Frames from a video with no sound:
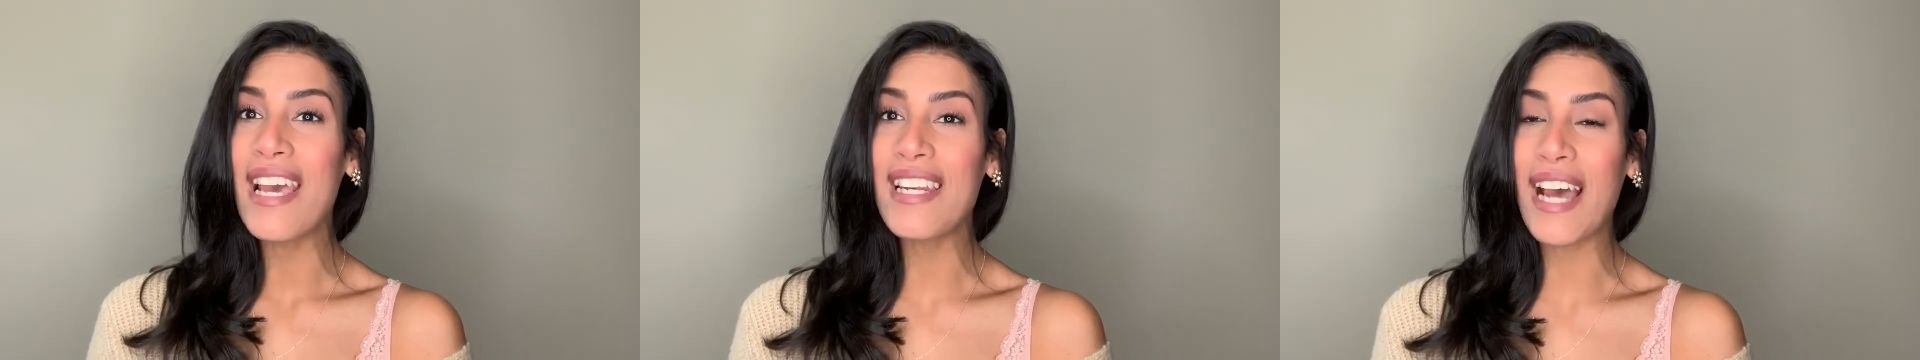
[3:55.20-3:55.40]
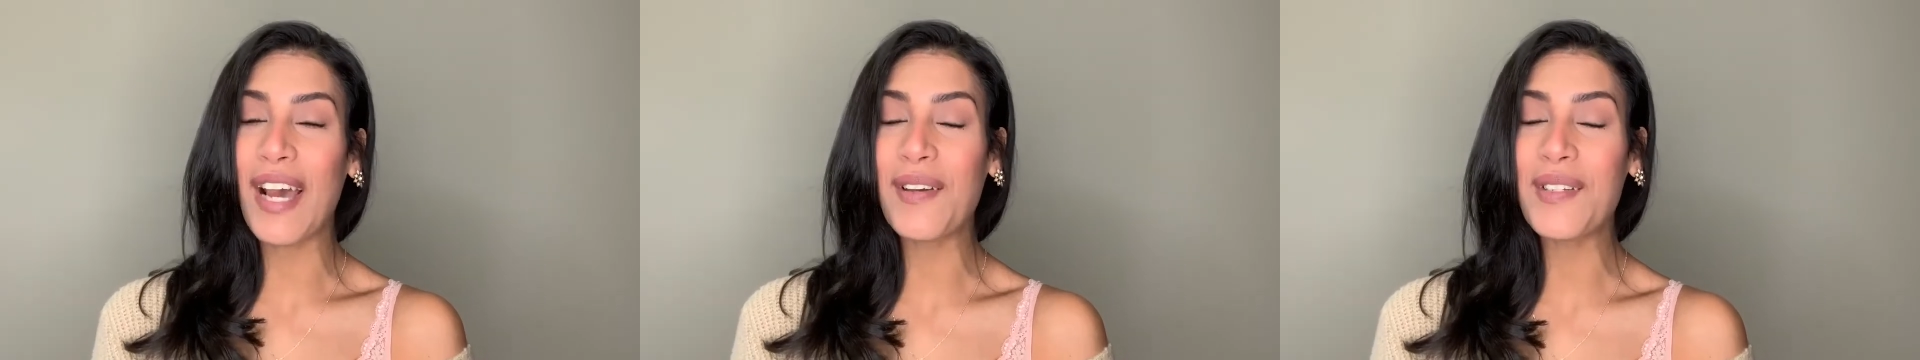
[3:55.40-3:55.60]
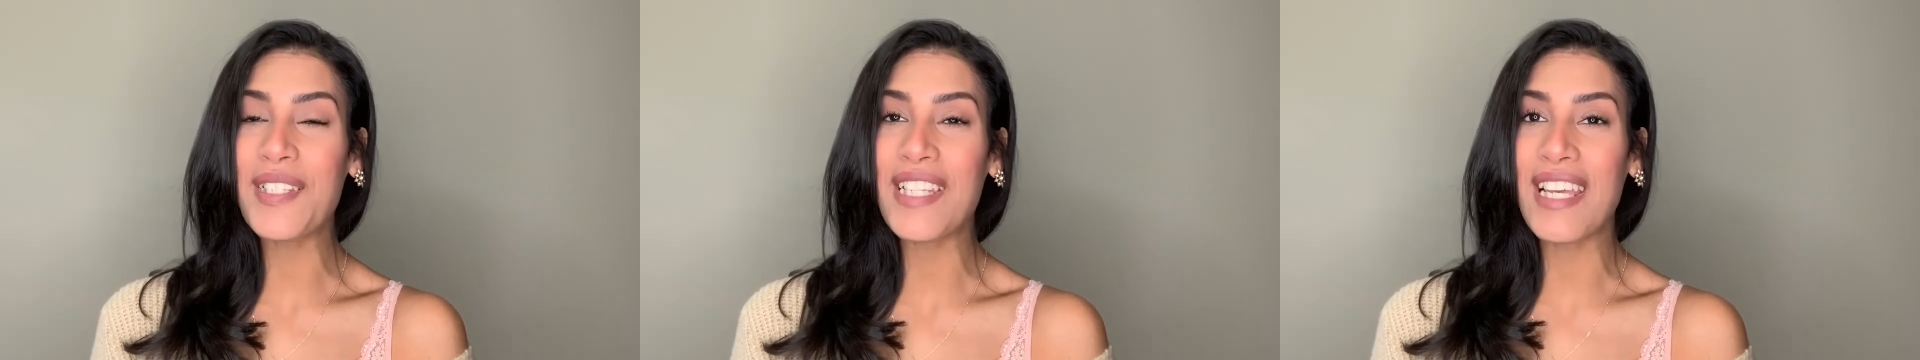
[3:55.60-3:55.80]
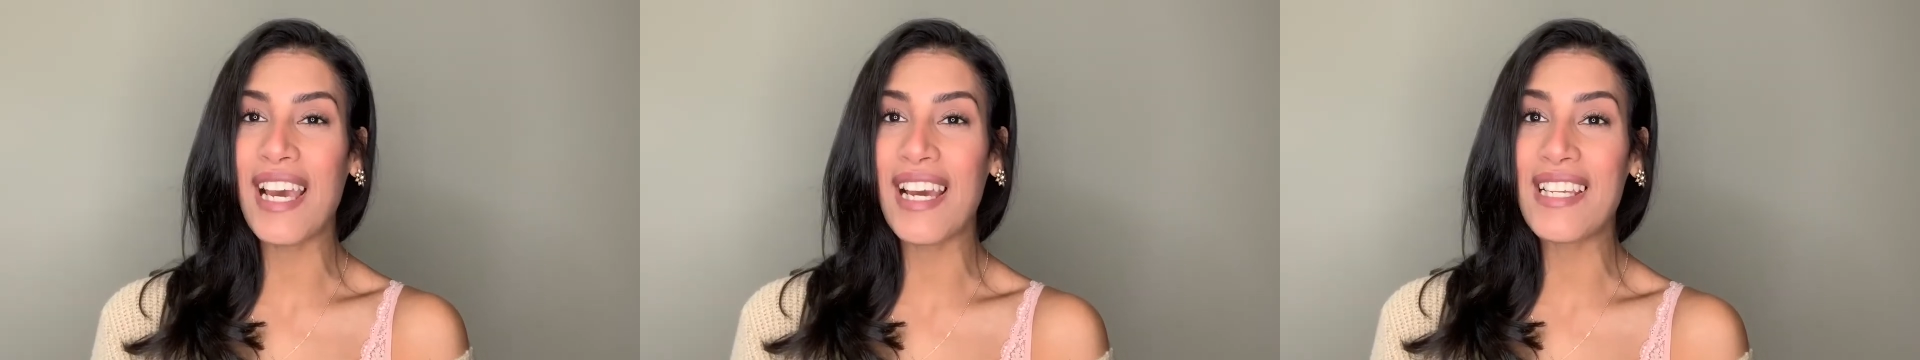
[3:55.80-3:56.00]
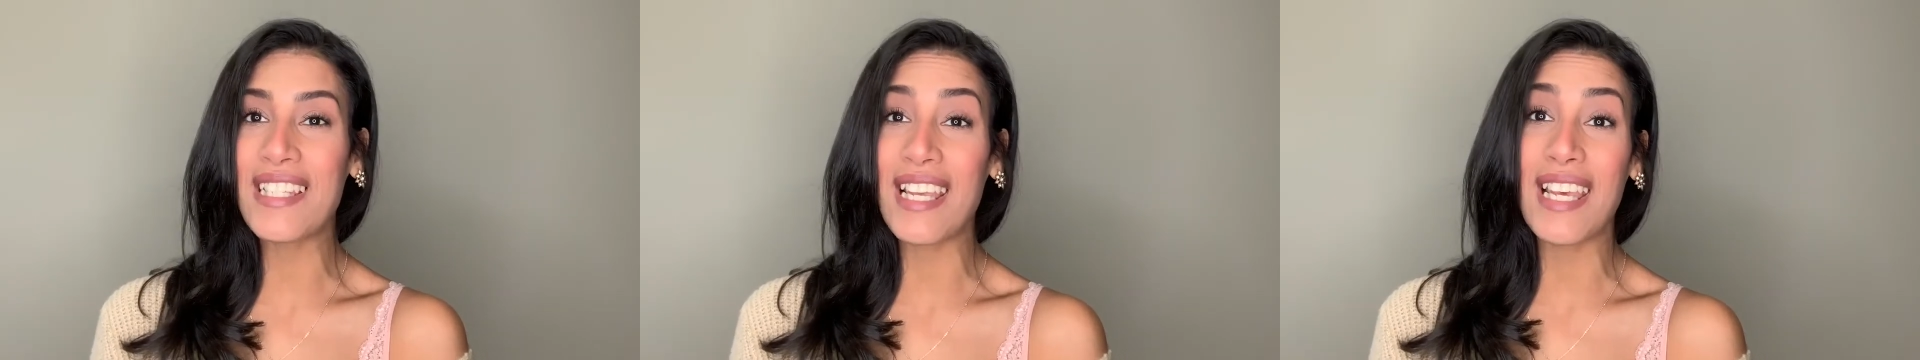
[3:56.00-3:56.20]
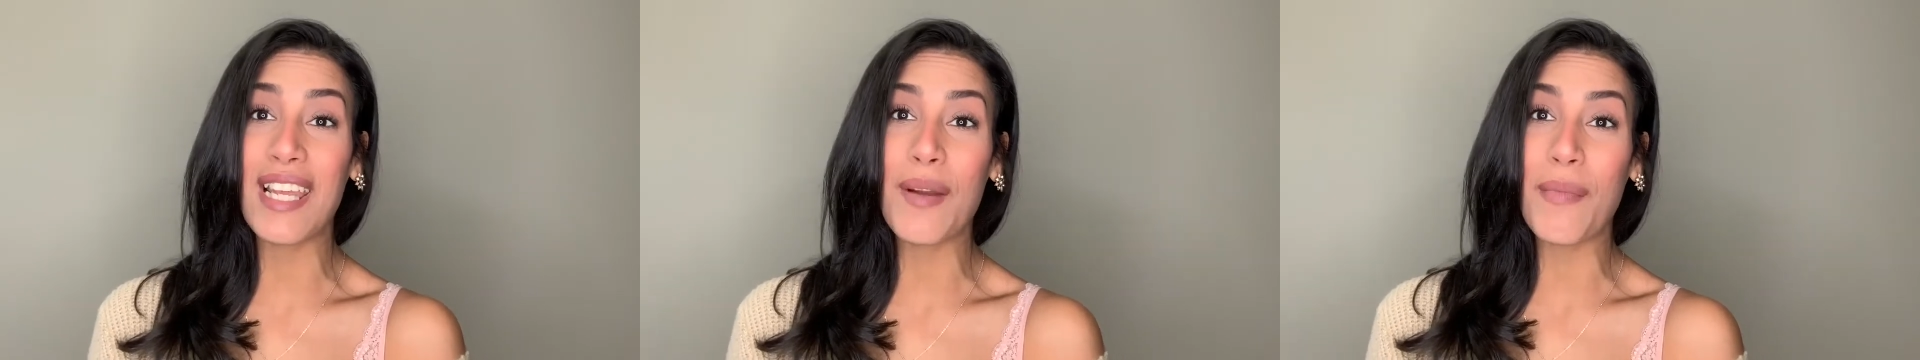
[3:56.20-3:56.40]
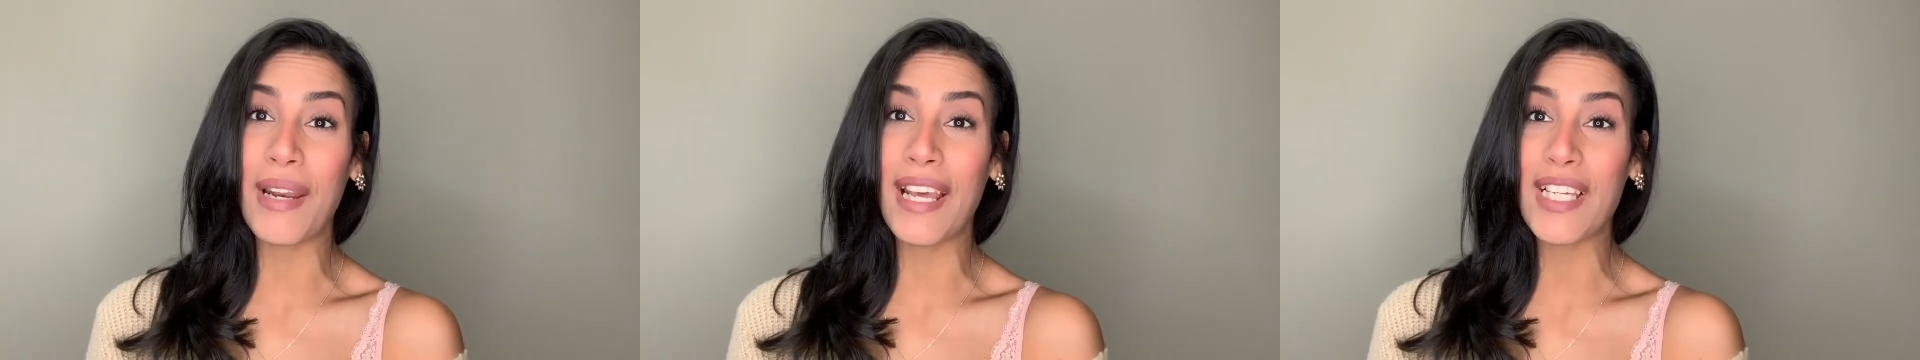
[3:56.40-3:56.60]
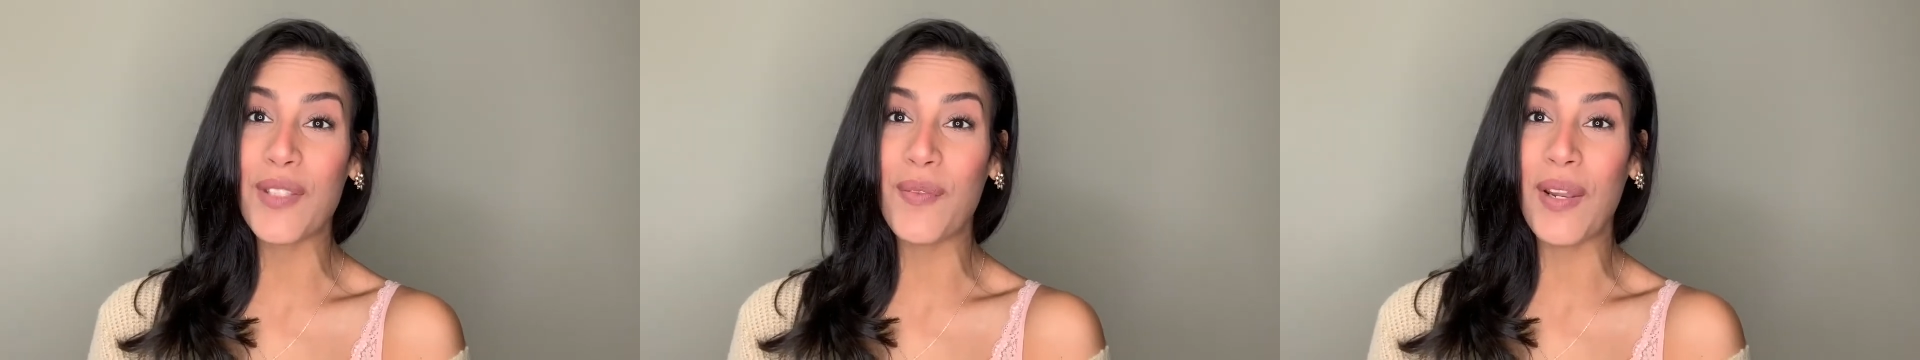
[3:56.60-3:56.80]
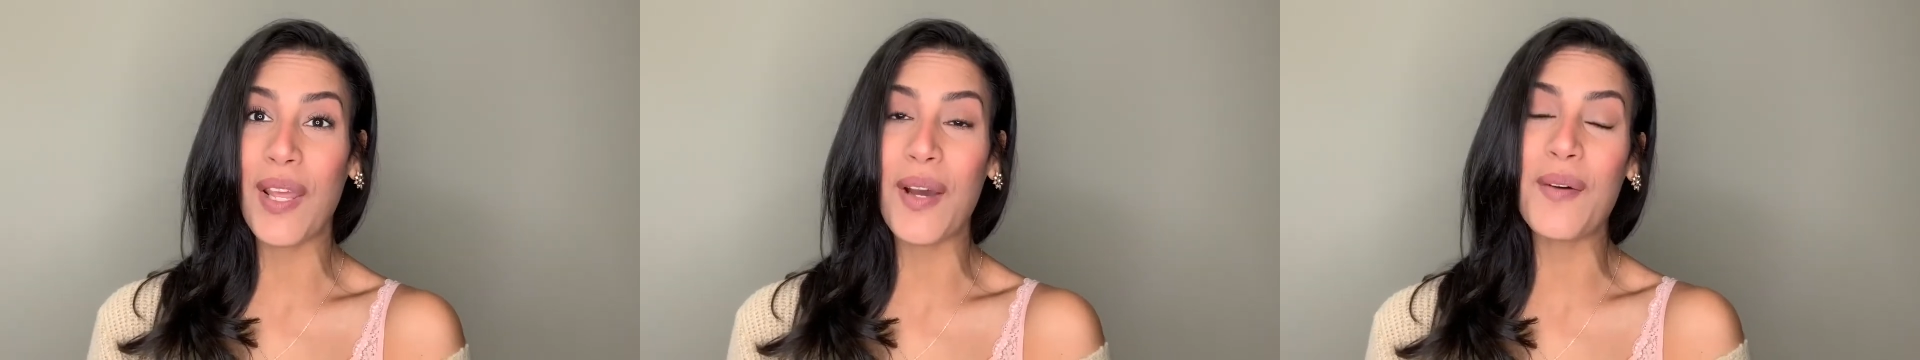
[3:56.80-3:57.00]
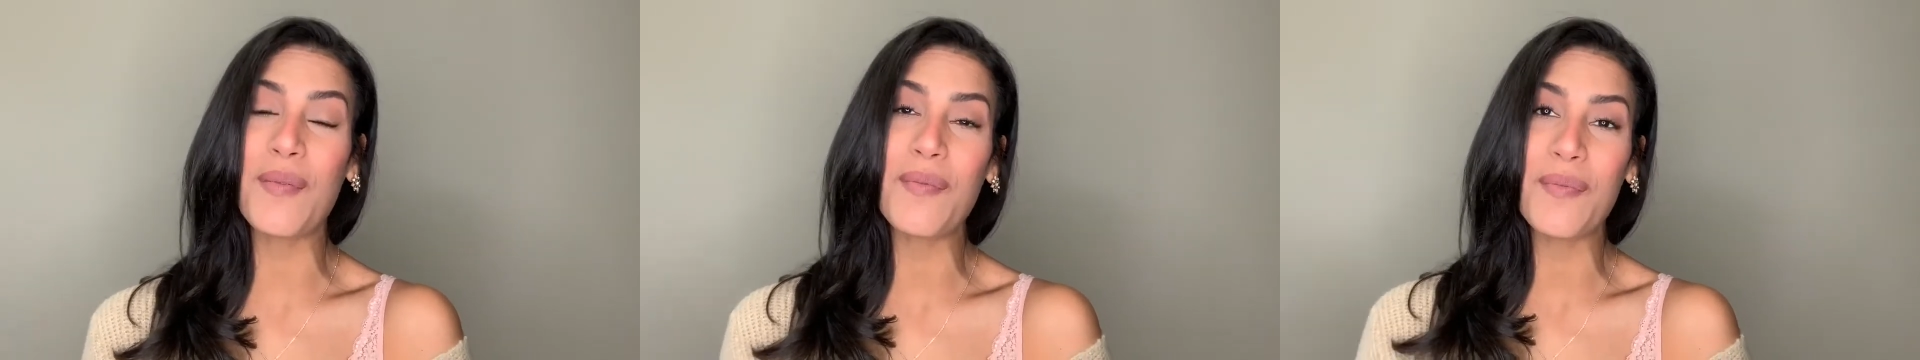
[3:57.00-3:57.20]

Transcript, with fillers: and I will see you guys in my next video.